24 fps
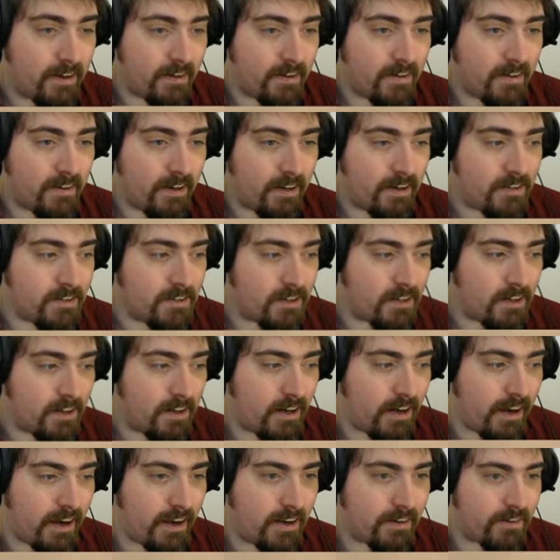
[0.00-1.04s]

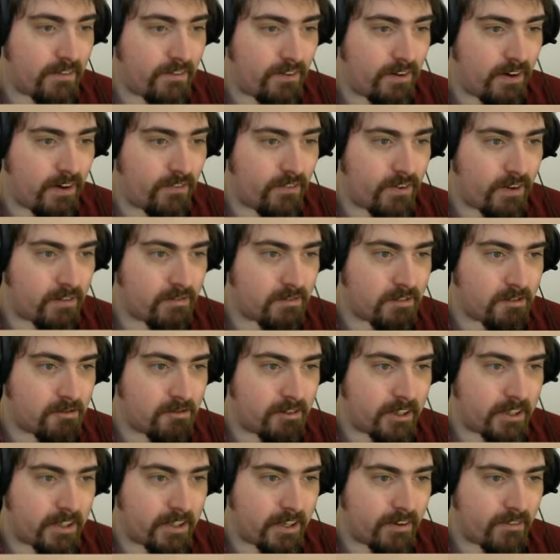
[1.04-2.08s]
Nizar and Furfa are
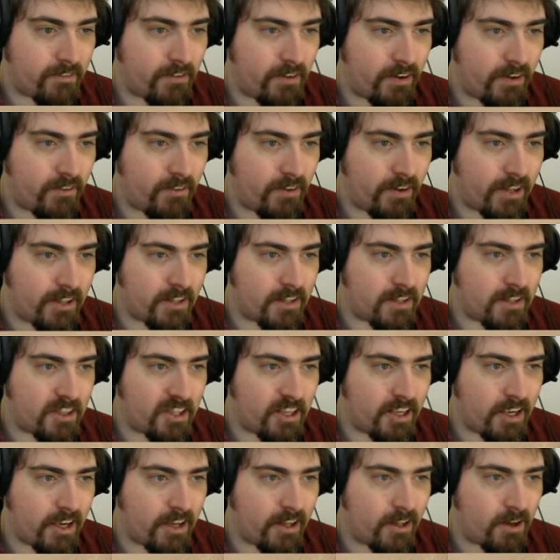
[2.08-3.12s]
retreating. Furfa into
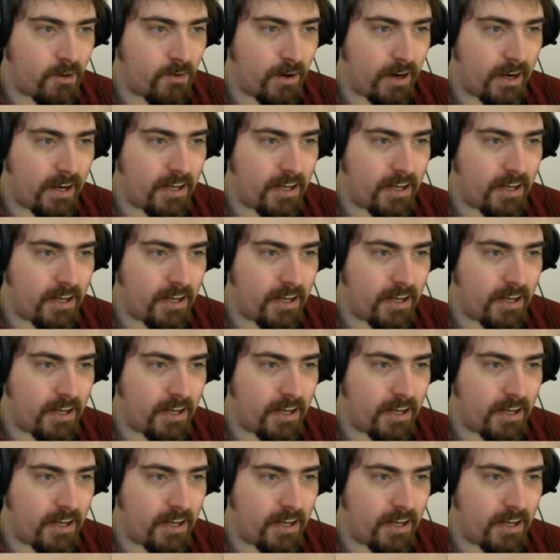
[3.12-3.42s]
the yellow.